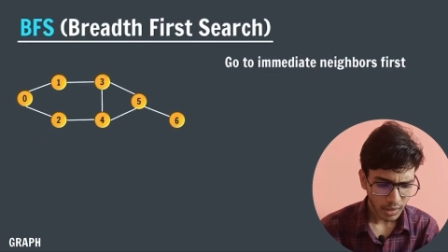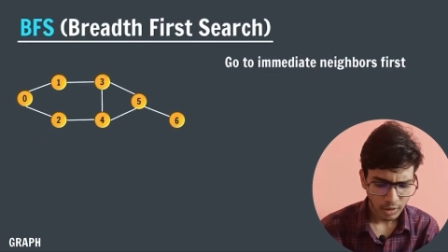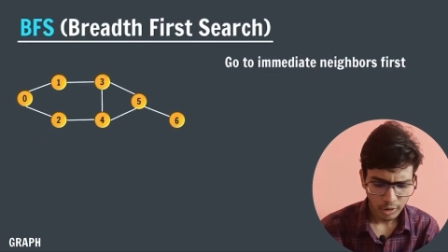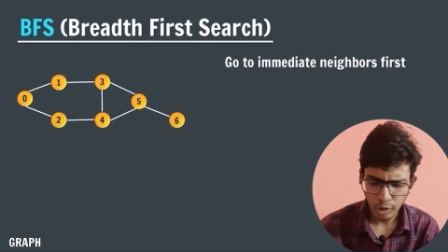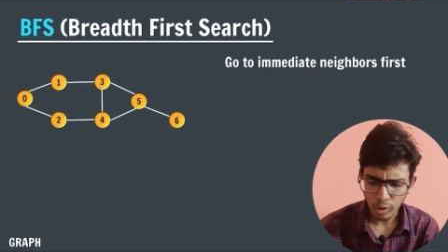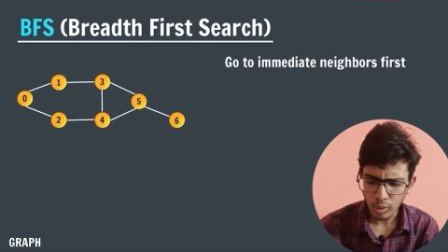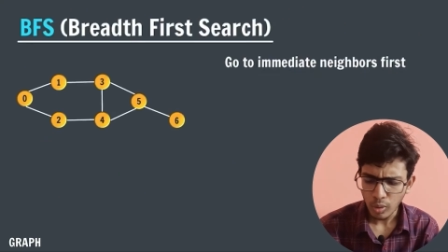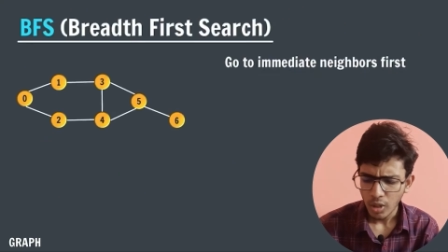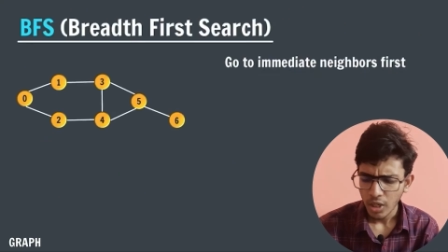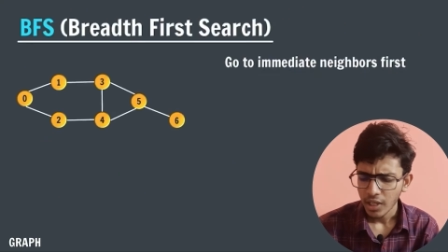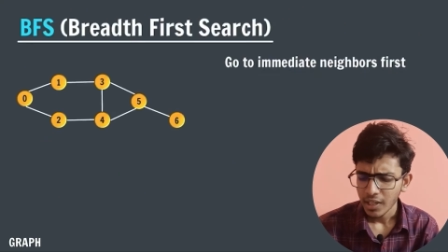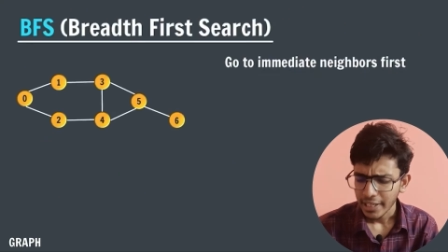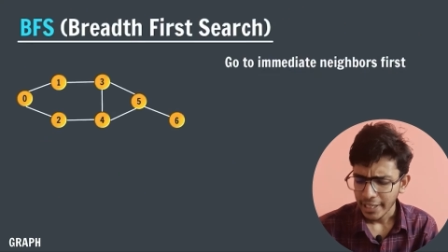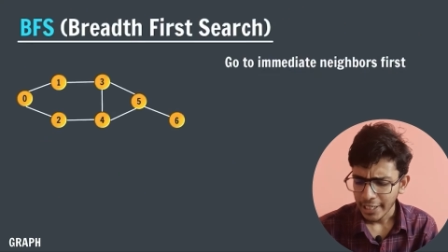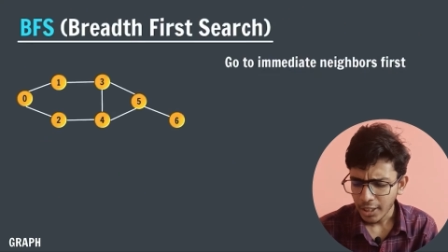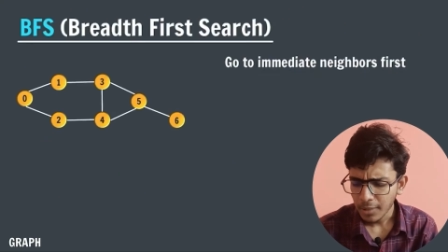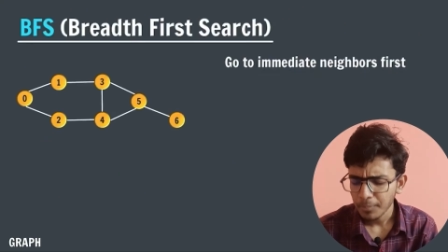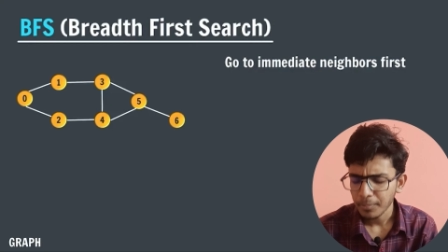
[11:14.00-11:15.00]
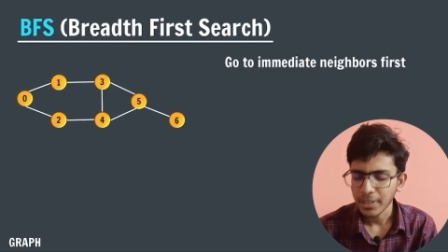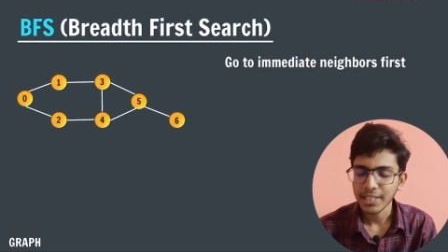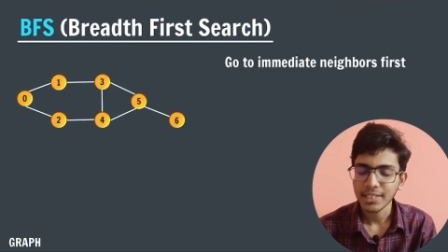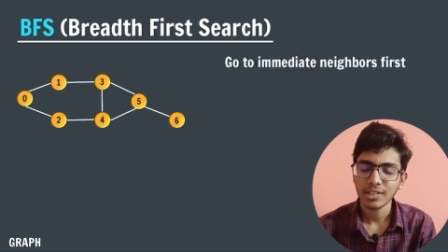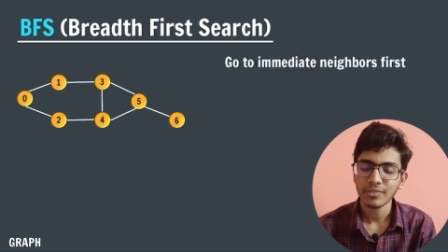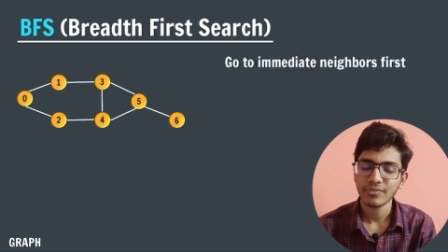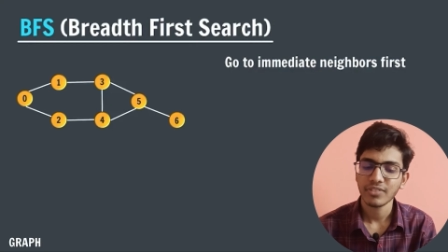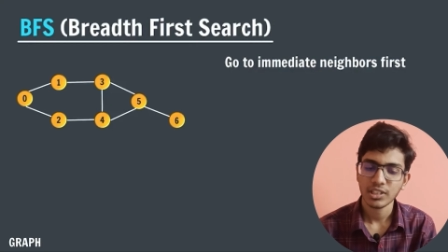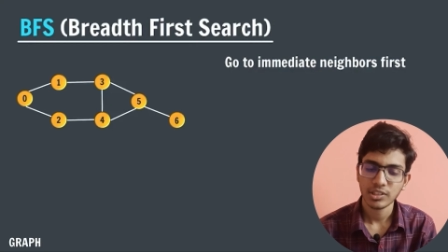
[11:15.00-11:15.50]
So in
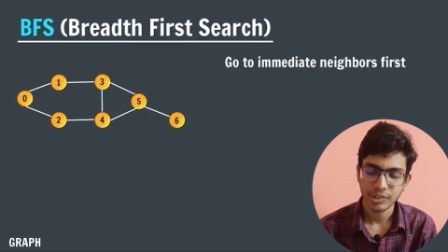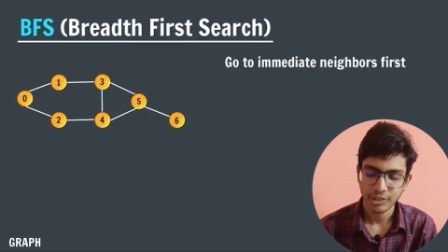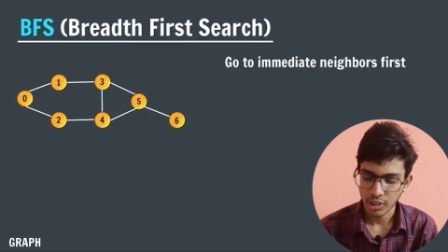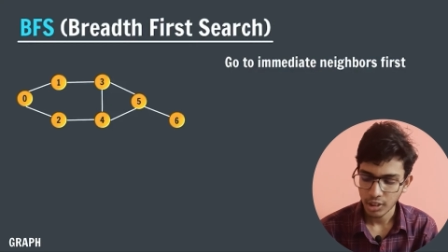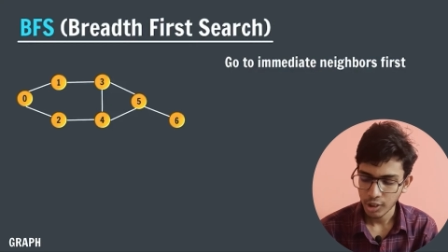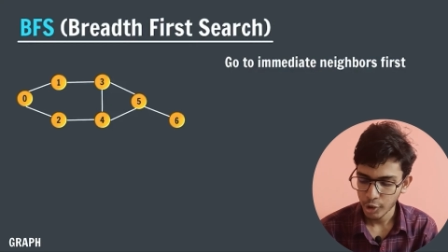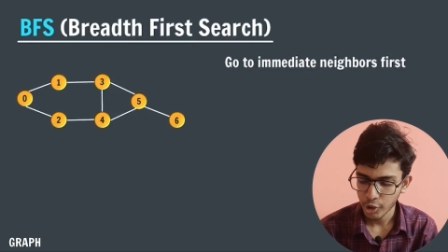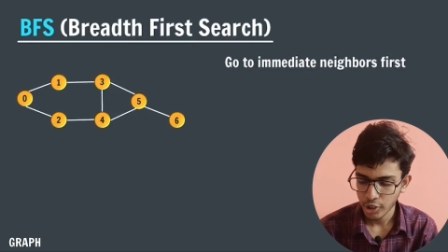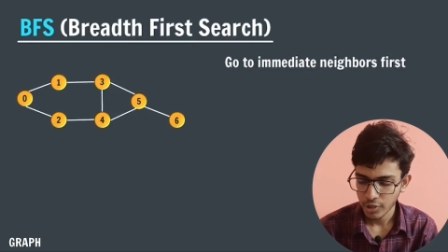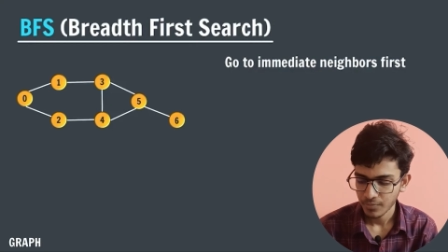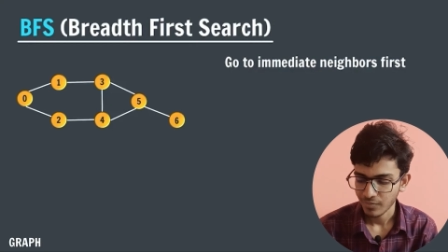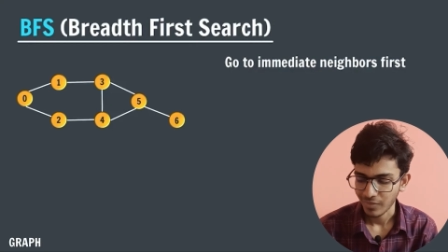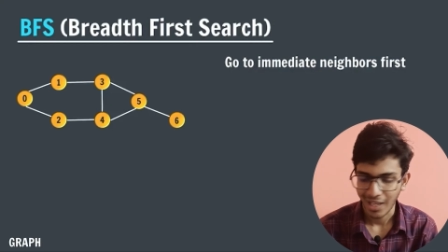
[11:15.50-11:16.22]
breadth first search,